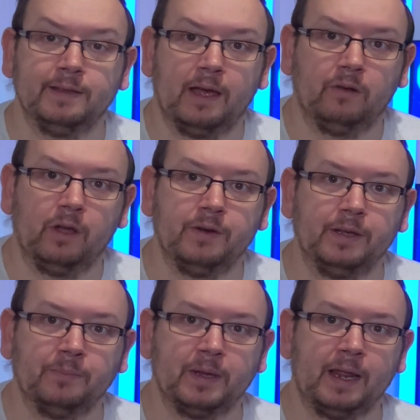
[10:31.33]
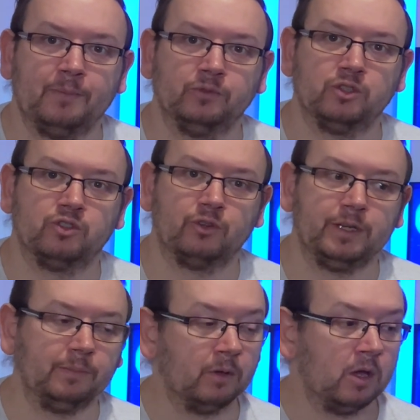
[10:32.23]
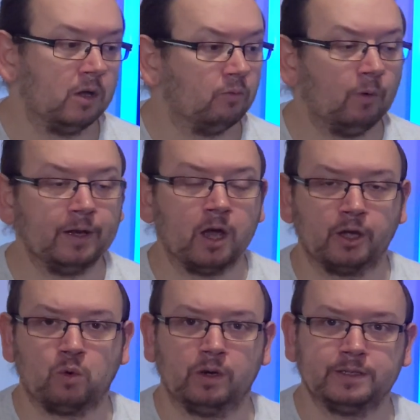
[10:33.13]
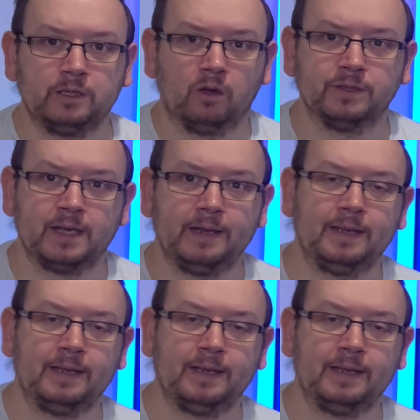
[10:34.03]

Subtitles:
downloading, being able to stream really high quality content.